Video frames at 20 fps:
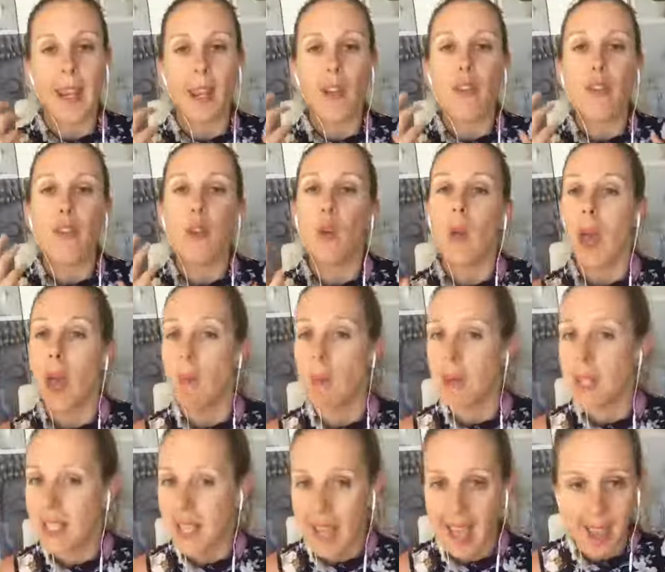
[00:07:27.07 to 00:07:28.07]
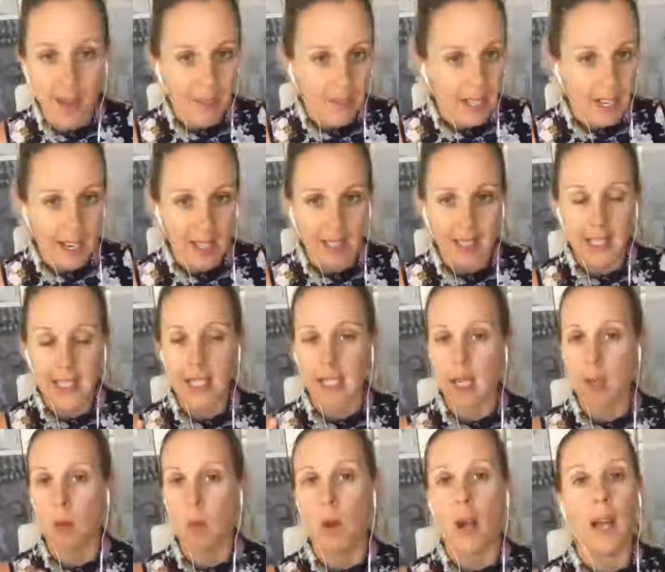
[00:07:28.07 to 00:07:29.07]
If you happen to have an
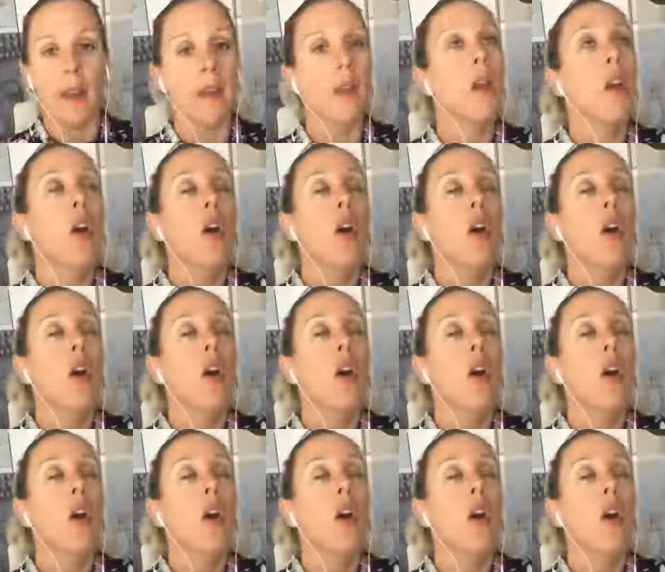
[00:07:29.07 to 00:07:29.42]
LED one,